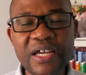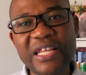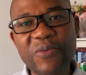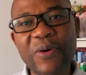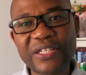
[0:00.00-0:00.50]
but
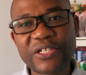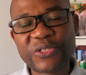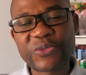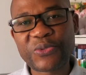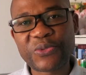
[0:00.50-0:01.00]
he
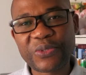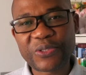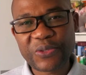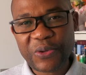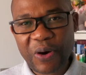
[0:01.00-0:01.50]
wanted
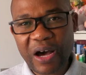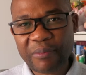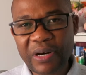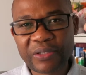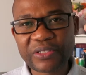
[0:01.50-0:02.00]
to know
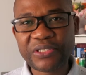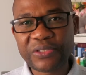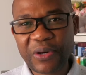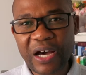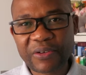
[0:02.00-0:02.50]
about, you
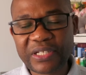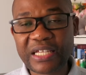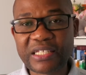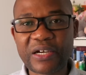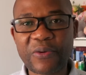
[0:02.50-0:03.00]
know, how
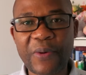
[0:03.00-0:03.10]
data